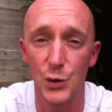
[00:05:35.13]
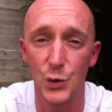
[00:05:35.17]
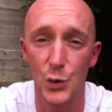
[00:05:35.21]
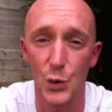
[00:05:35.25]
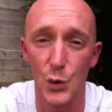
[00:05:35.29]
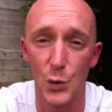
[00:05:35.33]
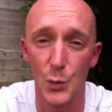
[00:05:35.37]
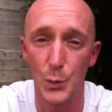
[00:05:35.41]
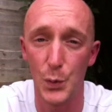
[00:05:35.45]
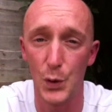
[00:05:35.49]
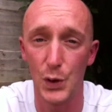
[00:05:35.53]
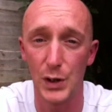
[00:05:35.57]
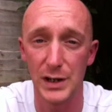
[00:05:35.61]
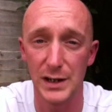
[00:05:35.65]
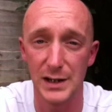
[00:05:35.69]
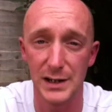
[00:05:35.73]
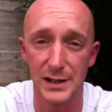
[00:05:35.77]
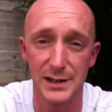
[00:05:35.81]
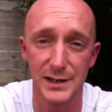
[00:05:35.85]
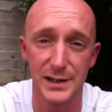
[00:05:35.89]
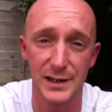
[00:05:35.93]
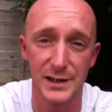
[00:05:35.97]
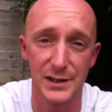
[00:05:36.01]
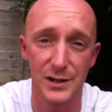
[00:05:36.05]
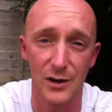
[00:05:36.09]
Your body
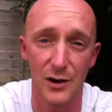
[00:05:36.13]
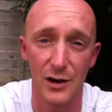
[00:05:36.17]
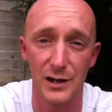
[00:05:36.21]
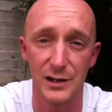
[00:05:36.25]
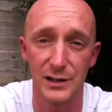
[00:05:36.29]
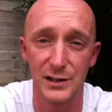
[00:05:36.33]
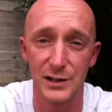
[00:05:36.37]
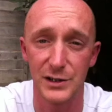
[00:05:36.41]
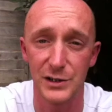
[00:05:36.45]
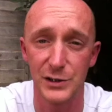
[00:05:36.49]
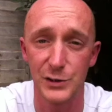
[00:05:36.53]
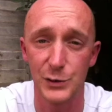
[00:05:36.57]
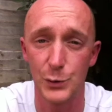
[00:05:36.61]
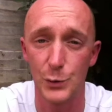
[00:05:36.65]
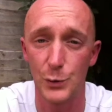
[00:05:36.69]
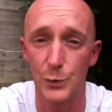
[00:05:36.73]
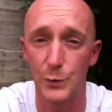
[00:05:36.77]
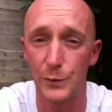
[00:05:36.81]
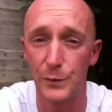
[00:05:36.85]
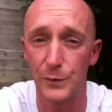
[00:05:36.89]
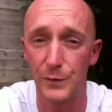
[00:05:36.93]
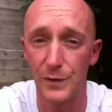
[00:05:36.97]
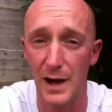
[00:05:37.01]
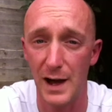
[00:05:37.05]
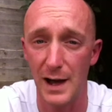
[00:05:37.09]
is designed to
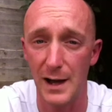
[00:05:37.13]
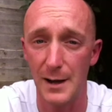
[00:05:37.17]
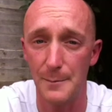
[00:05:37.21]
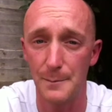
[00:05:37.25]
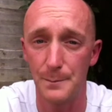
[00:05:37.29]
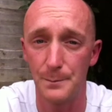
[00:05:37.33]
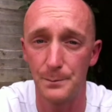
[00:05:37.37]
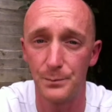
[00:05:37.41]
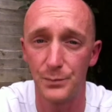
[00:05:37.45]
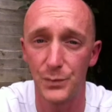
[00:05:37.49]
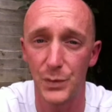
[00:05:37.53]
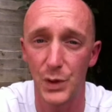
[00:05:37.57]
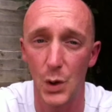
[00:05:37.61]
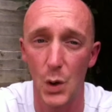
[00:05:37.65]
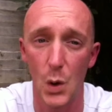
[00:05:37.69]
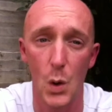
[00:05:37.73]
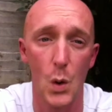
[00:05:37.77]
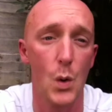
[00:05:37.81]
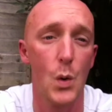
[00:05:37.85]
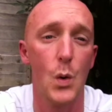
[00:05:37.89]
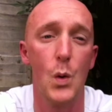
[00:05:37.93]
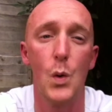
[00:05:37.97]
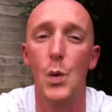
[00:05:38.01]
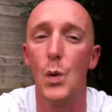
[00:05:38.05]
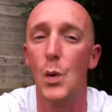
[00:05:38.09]
store fat
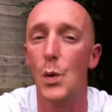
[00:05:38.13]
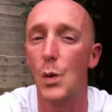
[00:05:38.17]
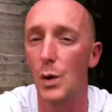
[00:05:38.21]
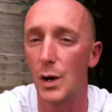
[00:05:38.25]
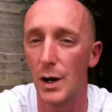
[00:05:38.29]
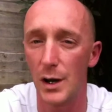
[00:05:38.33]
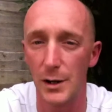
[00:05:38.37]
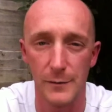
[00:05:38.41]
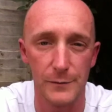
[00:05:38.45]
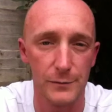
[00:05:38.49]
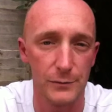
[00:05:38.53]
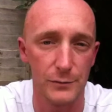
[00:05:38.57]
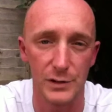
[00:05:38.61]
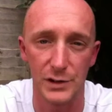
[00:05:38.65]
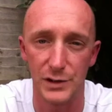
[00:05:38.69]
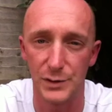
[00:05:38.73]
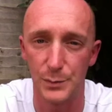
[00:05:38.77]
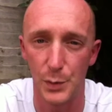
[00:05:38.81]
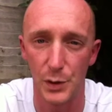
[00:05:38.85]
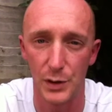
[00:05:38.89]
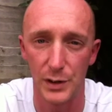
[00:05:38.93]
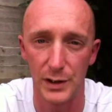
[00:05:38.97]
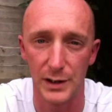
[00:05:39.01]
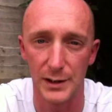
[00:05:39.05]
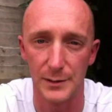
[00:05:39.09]
all over its
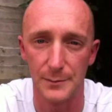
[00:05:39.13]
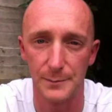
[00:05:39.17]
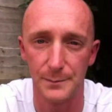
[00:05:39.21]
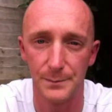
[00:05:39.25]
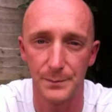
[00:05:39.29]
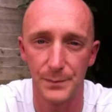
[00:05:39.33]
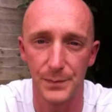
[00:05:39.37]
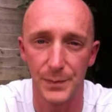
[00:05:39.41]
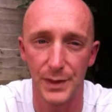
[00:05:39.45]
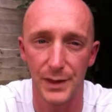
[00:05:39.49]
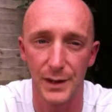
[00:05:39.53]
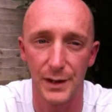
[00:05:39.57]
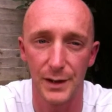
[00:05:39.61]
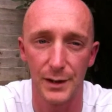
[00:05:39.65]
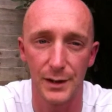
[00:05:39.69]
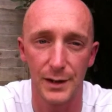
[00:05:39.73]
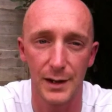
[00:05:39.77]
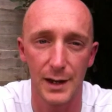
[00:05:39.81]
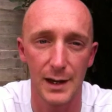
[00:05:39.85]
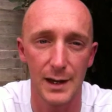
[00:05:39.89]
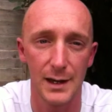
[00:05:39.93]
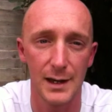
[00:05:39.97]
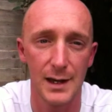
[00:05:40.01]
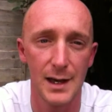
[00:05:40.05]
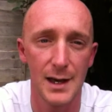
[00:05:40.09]
body.
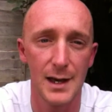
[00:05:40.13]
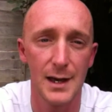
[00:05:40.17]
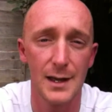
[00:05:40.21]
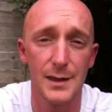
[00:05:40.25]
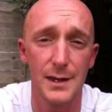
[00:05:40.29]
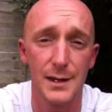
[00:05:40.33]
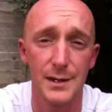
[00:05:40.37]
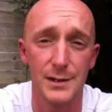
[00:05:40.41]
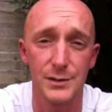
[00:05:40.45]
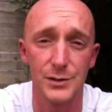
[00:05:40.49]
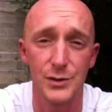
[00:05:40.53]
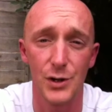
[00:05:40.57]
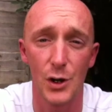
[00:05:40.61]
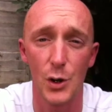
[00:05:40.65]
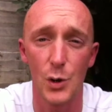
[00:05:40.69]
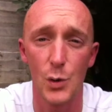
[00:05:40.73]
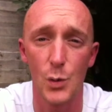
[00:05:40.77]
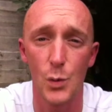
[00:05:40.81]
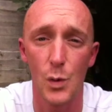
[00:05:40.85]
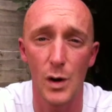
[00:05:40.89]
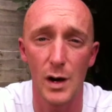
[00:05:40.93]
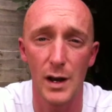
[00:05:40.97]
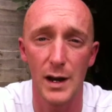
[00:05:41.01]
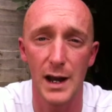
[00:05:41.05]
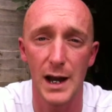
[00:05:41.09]
Okay, there's no
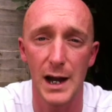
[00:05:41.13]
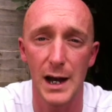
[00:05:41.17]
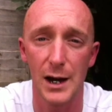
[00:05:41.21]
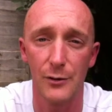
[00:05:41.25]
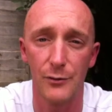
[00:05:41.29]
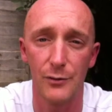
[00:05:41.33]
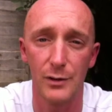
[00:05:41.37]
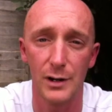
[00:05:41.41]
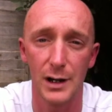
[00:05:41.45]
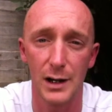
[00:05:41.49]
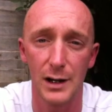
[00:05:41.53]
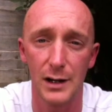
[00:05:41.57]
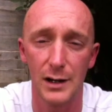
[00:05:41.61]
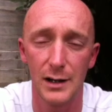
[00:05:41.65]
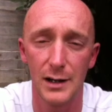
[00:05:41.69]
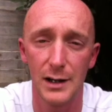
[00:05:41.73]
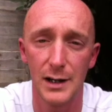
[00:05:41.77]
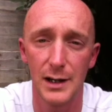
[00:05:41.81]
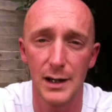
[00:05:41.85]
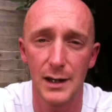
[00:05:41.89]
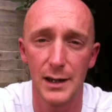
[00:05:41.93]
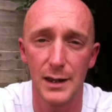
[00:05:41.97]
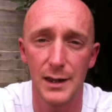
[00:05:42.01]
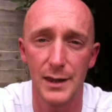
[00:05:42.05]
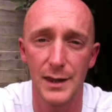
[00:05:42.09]
one area
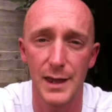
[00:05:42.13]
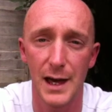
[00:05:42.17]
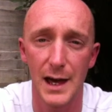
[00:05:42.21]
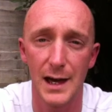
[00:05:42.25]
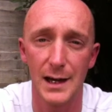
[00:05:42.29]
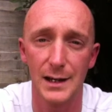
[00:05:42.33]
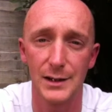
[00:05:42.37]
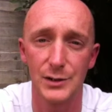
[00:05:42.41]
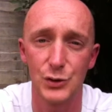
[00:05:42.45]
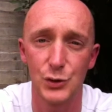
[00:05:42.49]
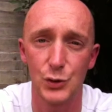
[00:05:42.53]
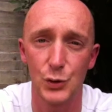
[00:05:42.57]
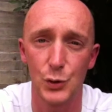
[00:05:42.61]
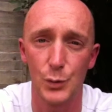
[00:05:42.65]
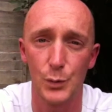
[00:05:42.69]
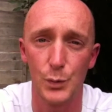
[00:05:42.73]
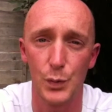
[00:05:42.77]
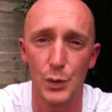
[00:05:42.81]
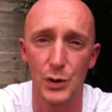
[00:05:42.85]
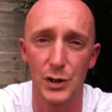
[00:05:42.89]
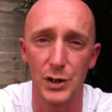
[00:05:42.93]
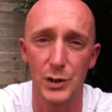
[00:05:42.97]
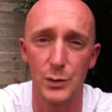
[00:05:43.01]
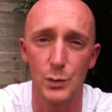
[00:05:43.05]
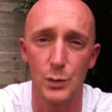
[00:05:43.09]
that your
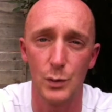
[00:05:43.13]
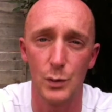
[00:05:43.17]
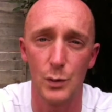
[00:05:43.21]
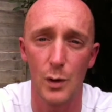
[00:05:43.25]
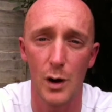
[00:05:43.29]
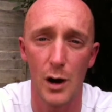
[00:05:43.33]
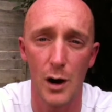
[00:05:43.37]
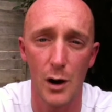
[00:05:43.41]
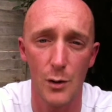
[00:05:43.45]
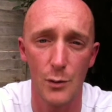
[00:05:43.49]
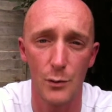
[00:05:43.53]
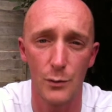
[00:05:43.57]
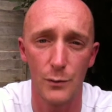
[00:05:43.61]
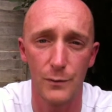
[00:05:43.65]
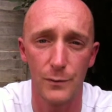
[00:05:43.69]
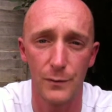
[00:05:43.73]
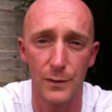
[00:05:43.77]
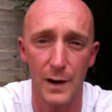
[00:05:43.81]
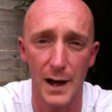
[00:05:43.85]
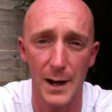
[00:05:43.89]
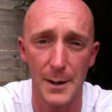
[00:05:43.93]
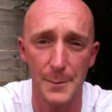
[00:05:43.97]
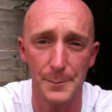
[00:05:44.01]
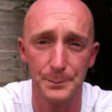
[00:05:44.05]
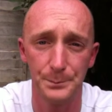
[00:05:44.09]
body will hold
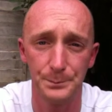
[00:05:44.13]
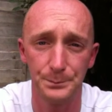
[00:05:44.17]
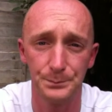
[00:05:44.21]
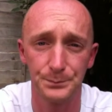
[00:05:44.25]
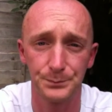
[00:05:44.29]
fat,